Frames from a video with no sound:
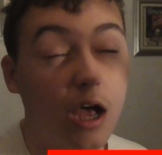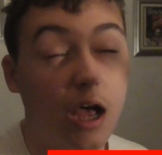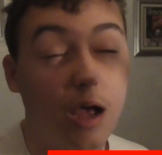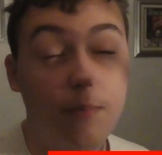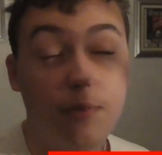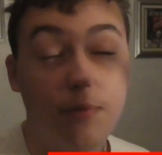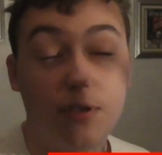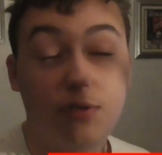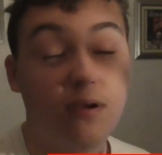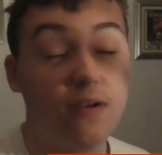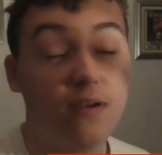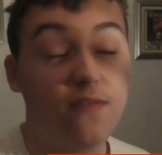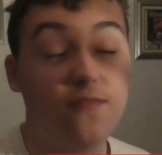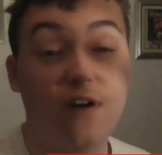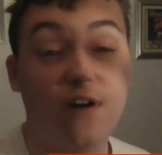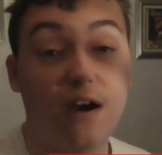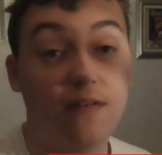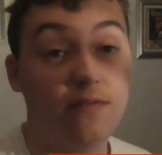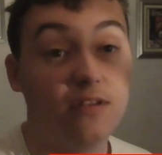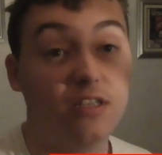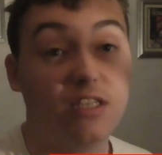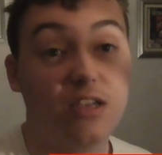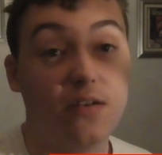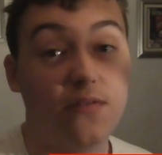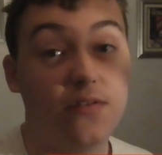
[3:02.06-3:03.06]
Uh, between
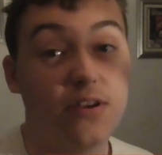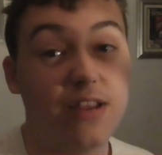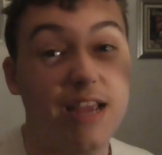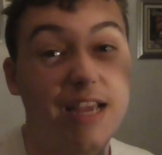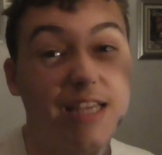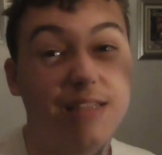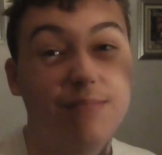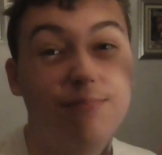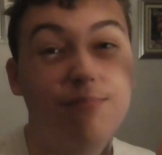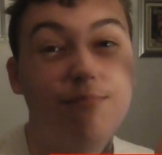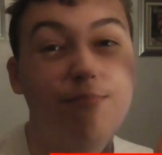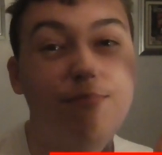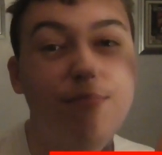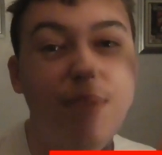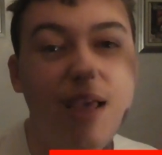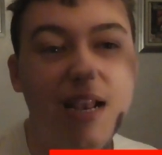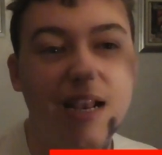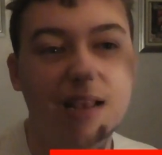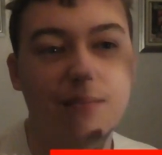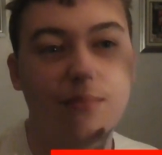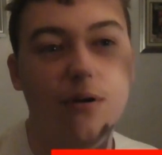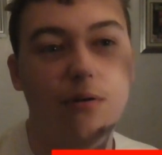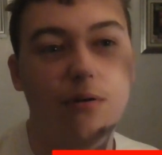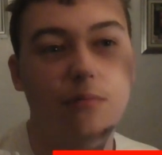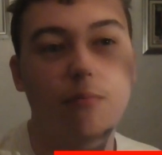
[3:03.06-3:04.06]
five and seven years
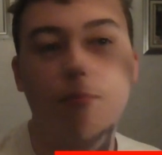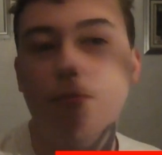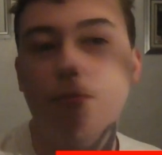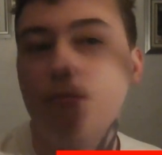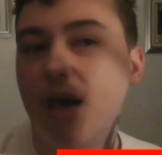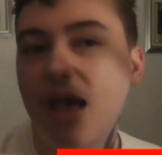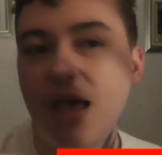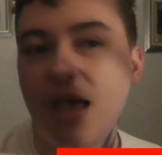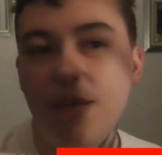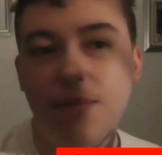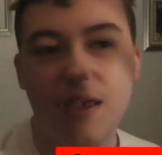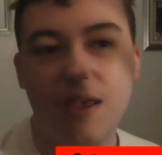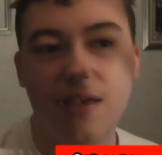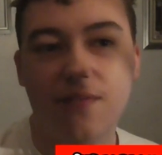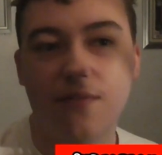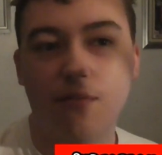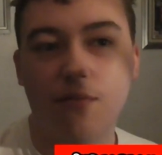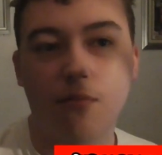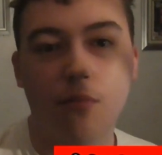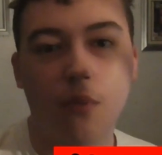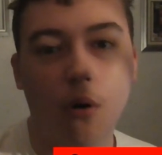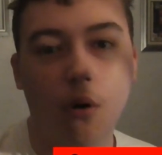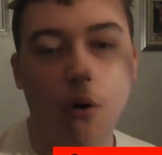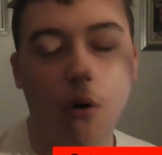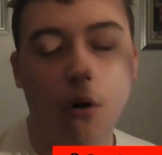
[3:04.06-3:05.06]
minimum, maybe even
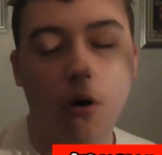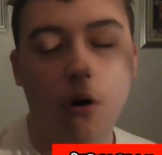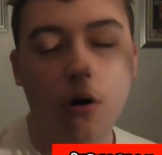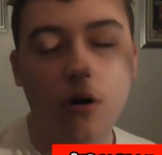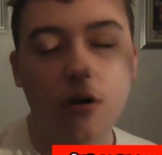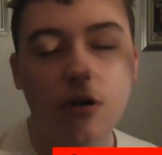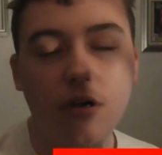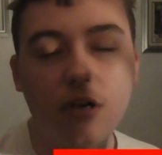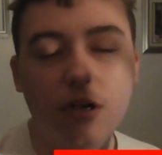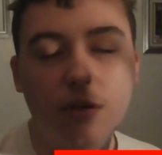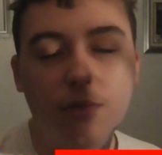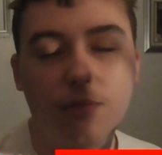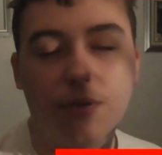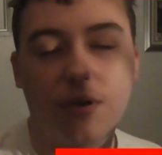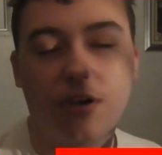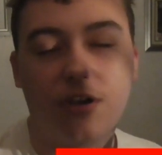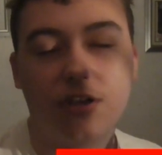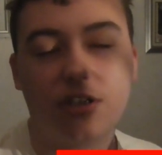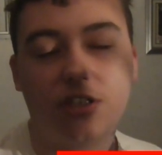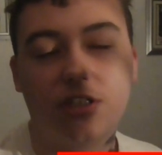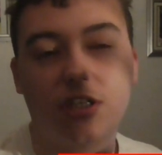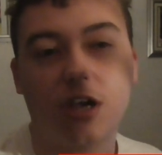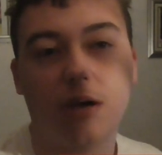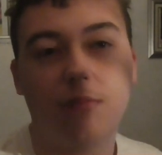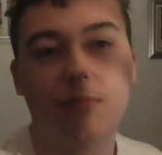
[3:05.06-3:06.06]
more,
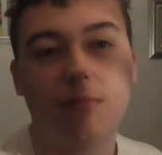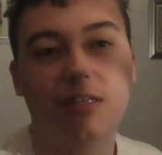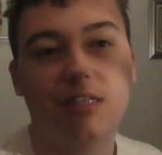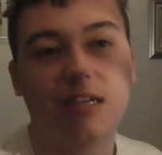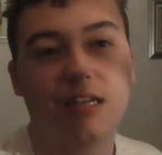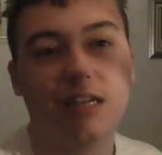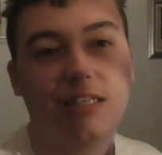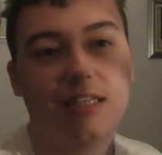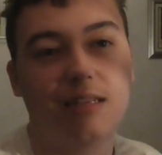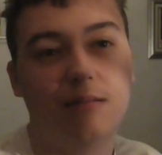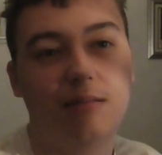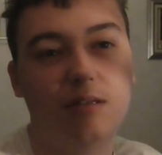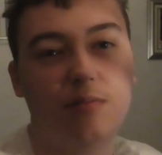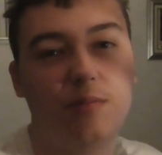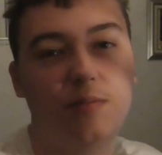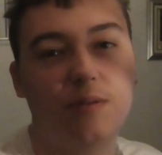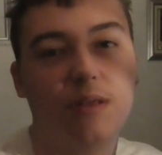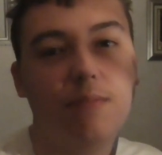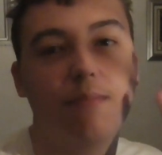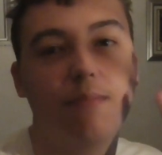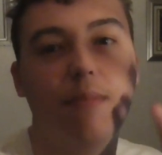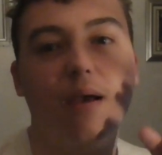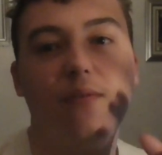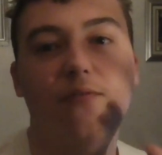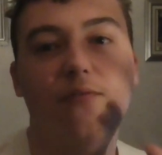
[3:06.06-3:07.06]
because Thomas Land seems to be
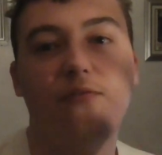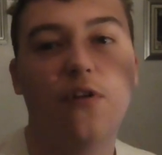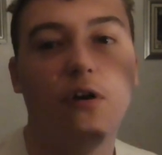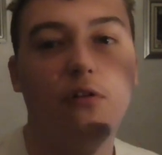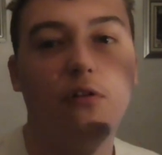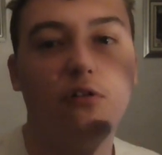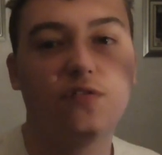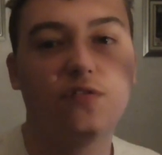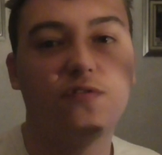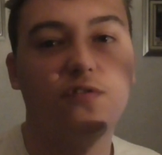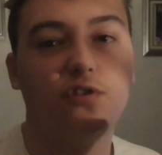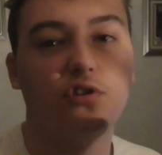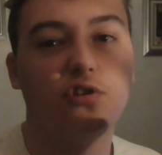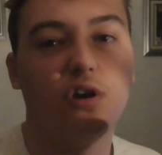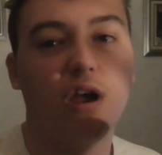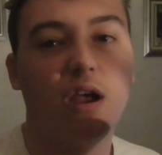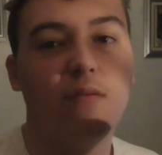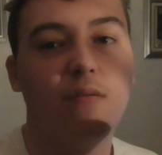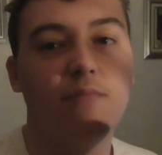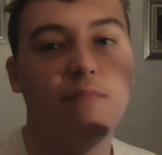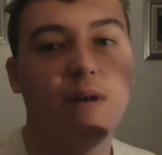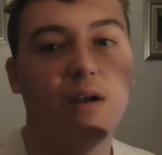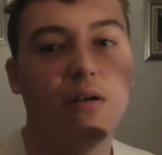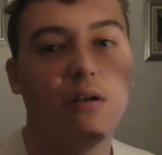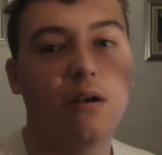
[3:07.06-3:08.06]
the main focus for
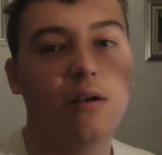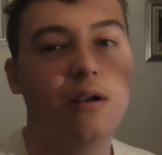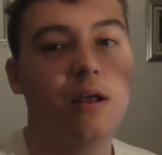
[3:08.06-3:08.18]
Drayton Manor.